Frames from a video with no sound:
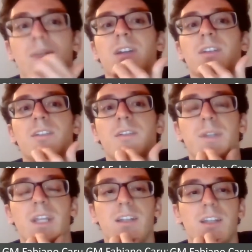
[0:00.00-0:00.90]
I mean,
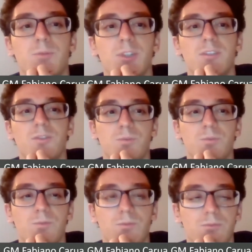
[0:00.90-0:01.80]
the endgame with the
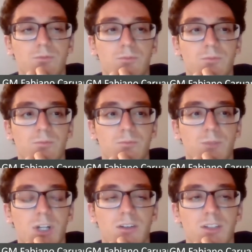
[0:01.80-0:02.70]

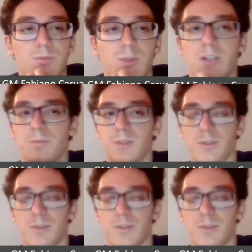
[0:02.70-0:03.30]
split up